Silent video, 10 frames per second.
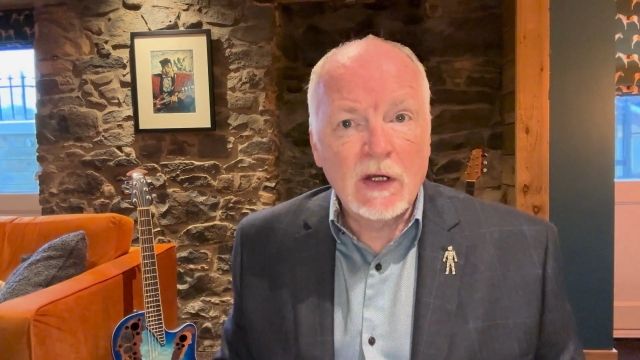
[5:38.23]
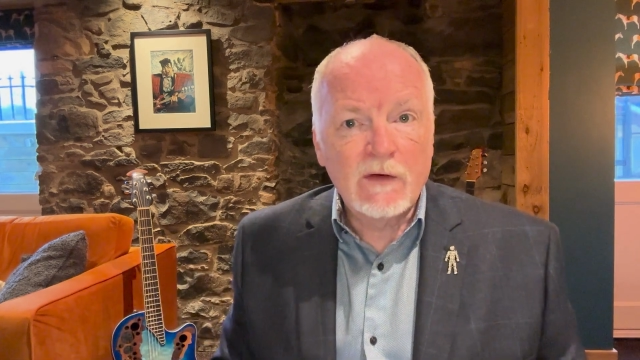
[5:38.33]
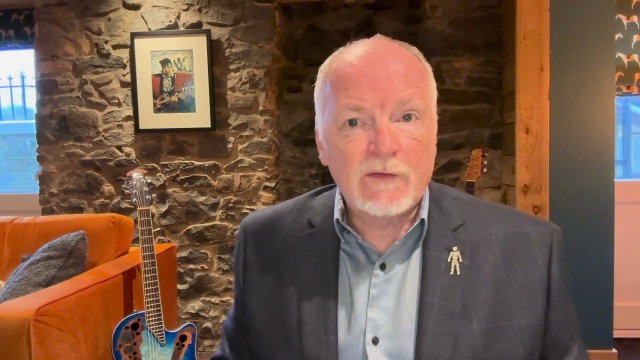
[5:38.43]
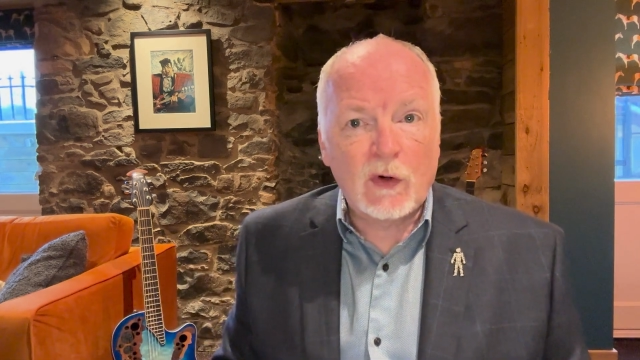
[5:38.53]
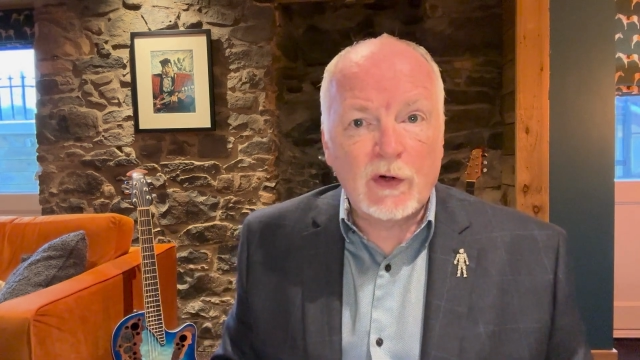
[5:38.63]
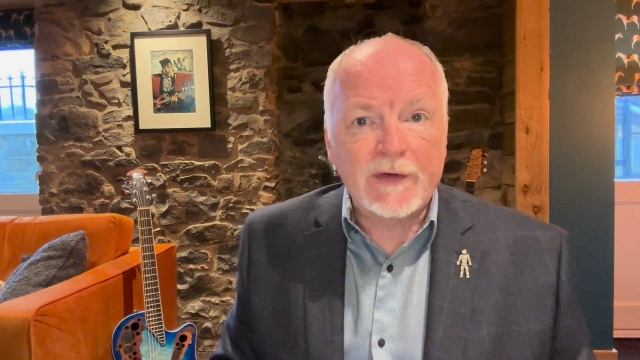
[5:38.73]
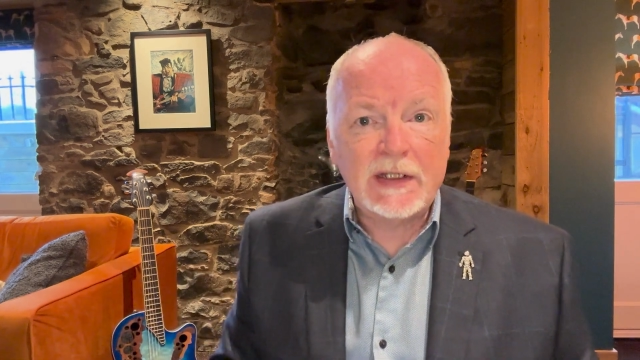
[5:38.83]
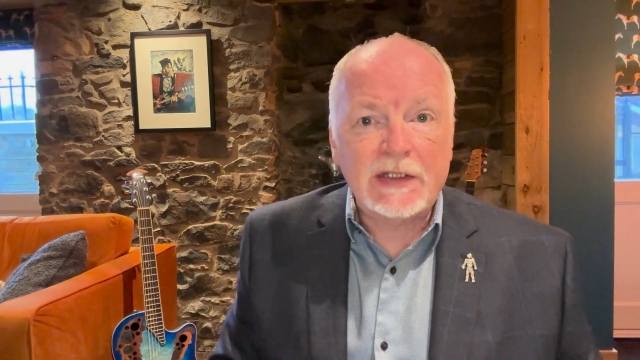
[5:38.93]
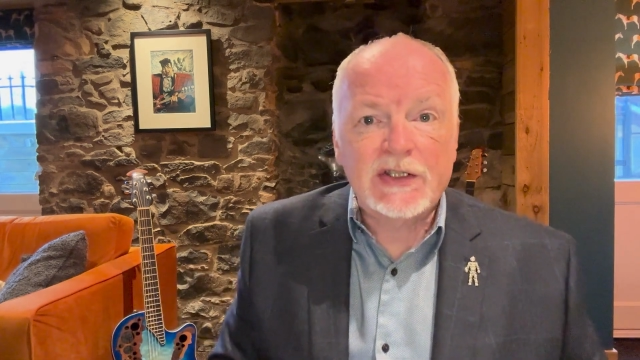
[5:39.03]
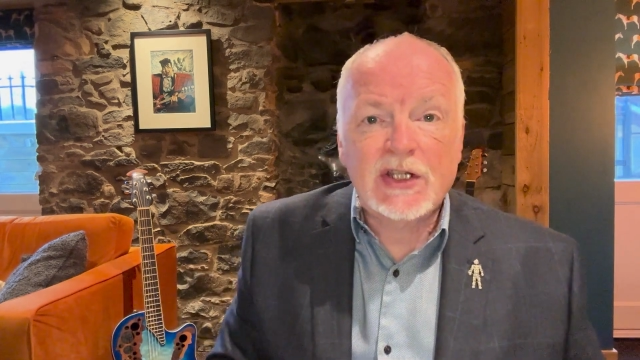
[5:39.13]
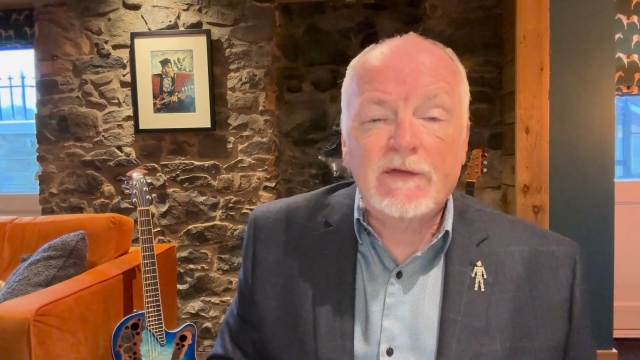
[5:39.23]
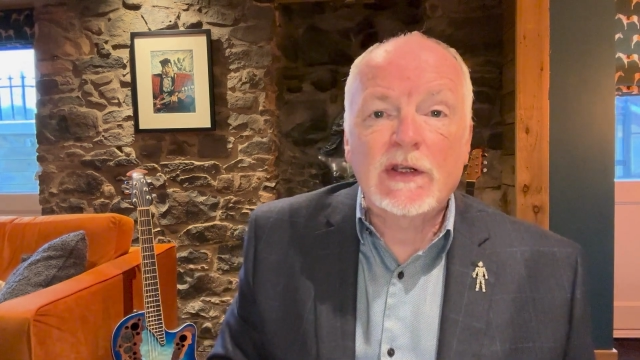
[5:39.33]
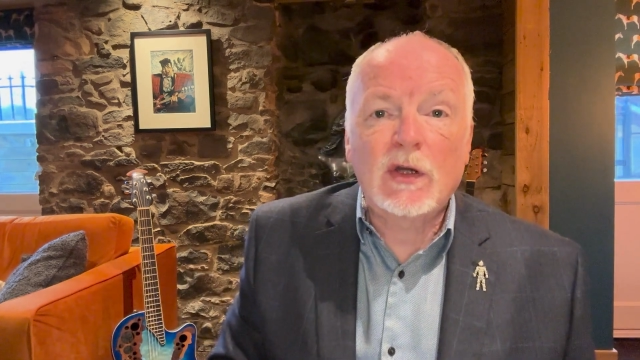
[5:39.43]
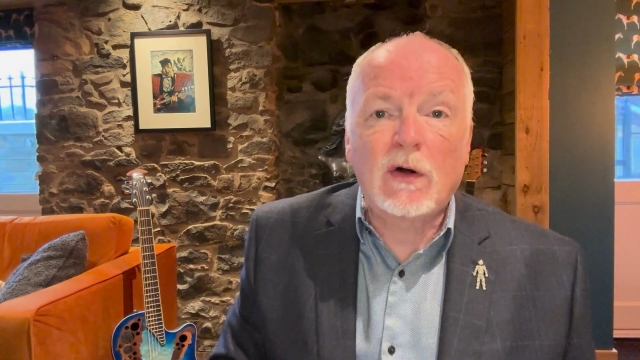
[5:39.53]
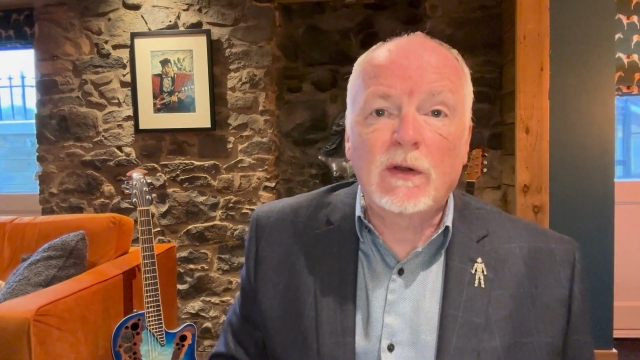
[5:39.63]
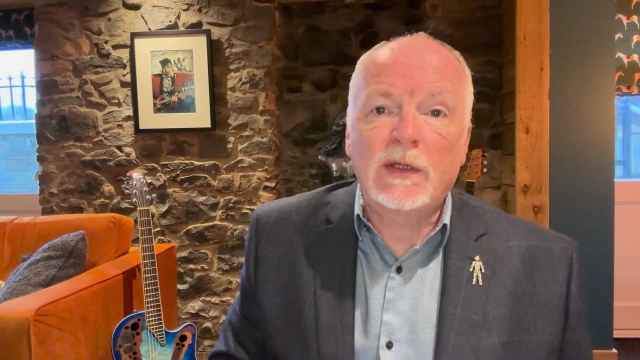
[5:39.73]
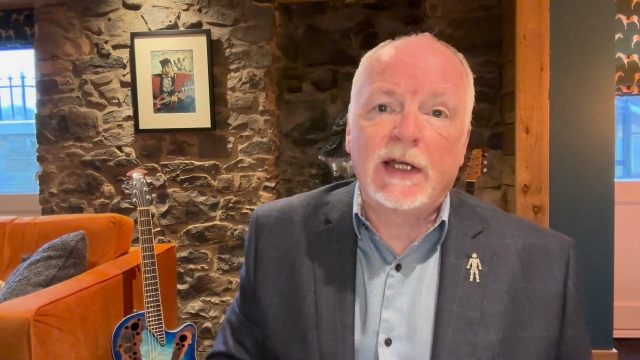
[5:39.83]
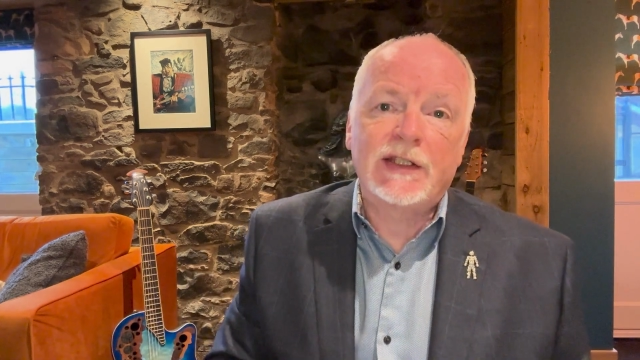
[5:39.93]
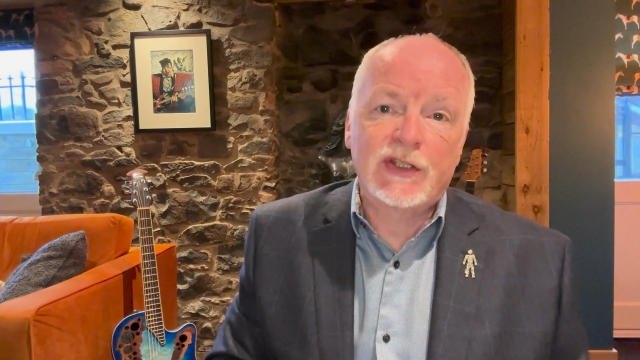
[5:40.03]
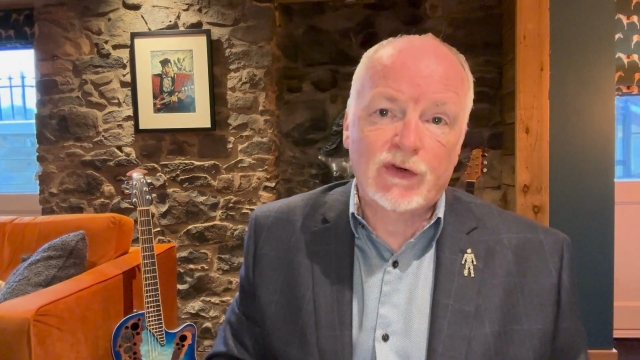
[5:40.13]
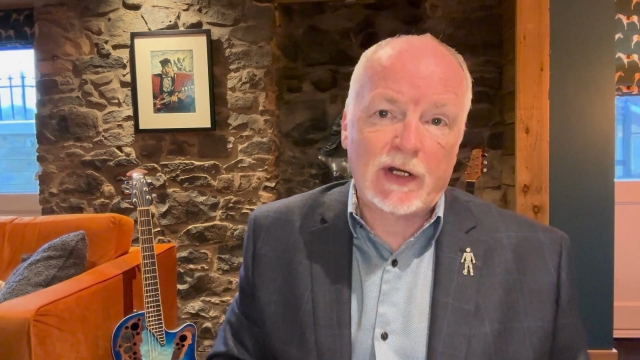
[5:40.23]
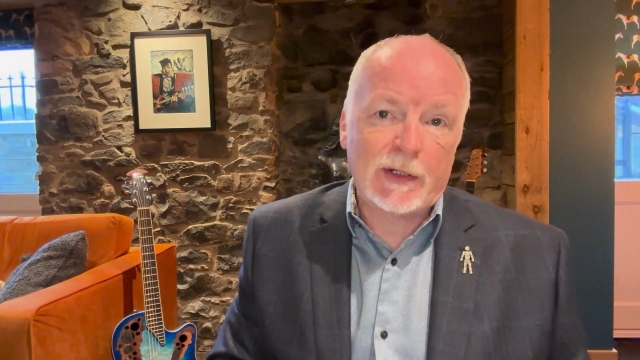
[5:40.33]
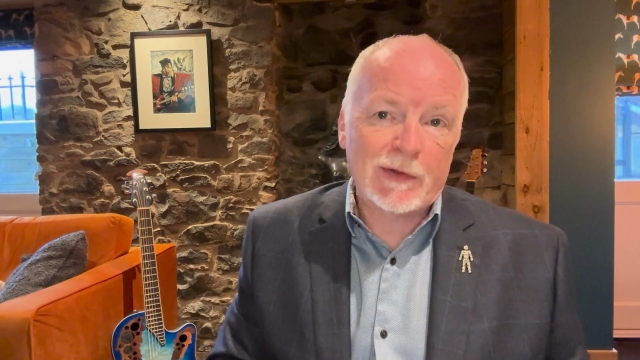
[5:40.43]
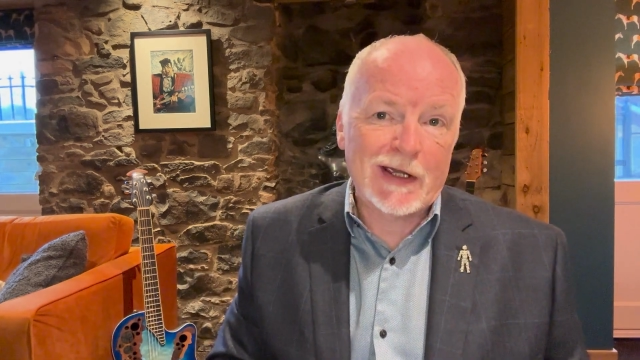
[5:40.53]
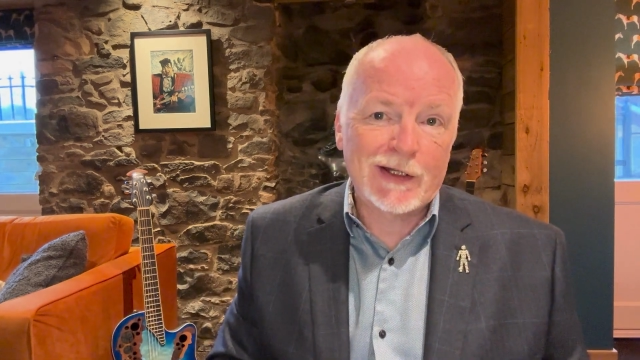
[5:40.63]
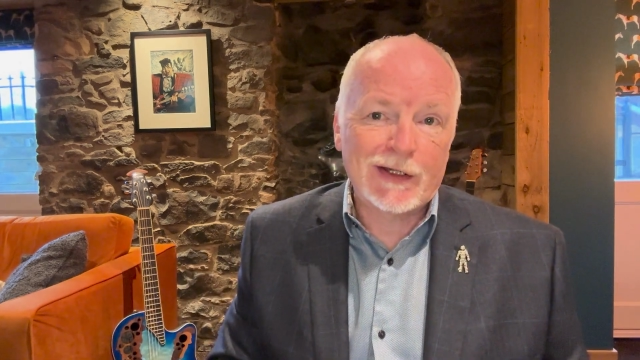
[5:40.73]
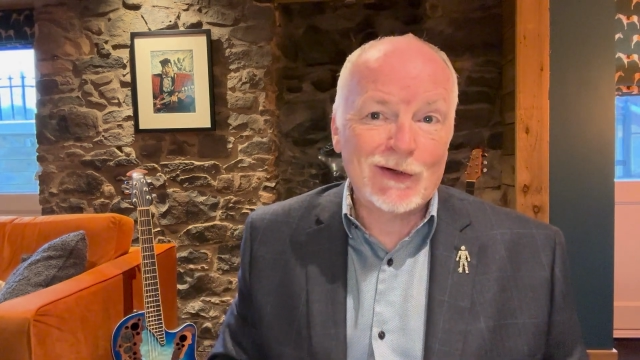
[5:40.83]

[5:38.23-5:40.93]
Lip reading: for the discovery call I described earlier.